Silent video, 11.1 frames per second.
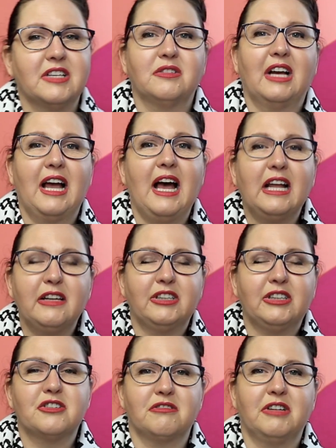So the
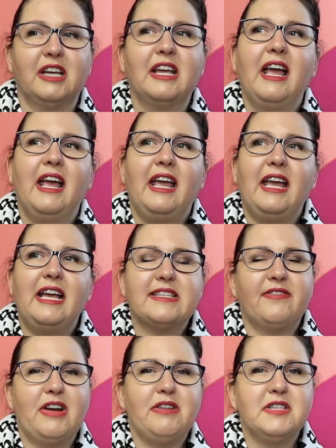Carnival Trick is
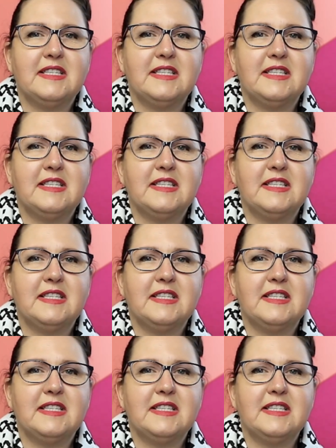a very